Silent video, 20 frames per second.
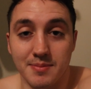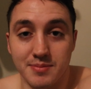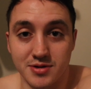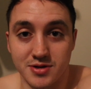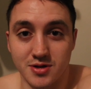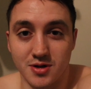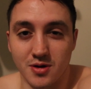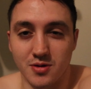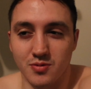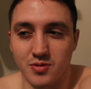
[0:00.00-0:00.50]

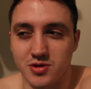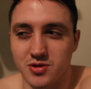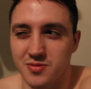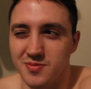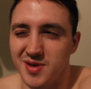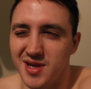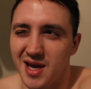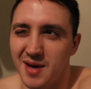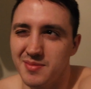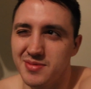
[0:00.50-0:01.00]
episode, which will
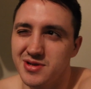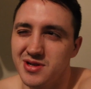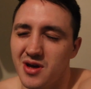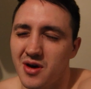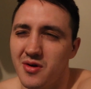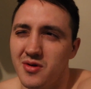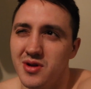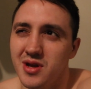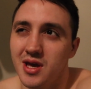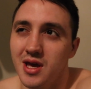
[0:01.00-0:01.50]
be
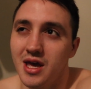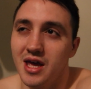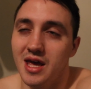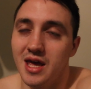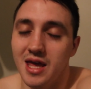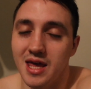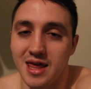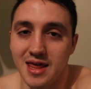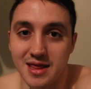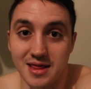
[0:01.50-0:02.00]
episode
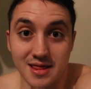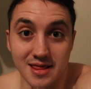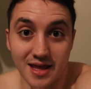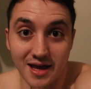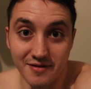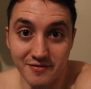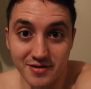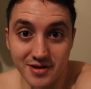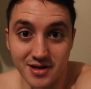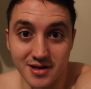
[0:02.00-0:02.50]

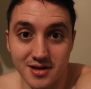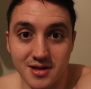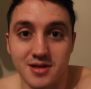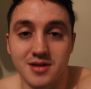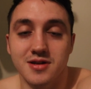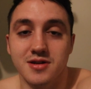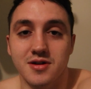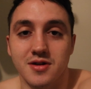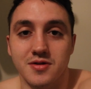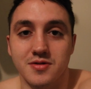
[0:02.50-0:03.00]
11.
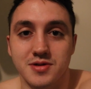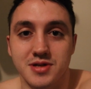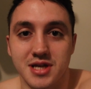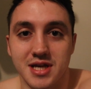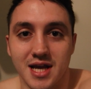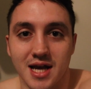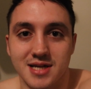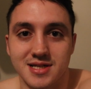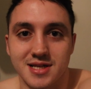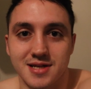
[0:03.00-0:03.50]
So see
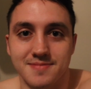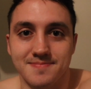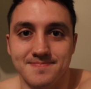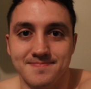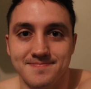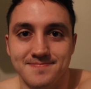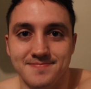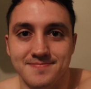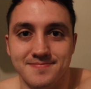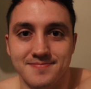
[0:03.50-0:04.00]
you guys then.
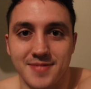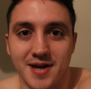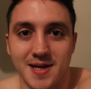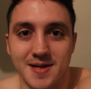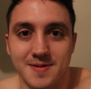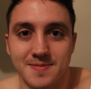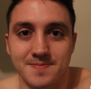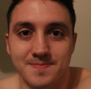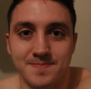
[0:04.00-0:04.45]
Bye.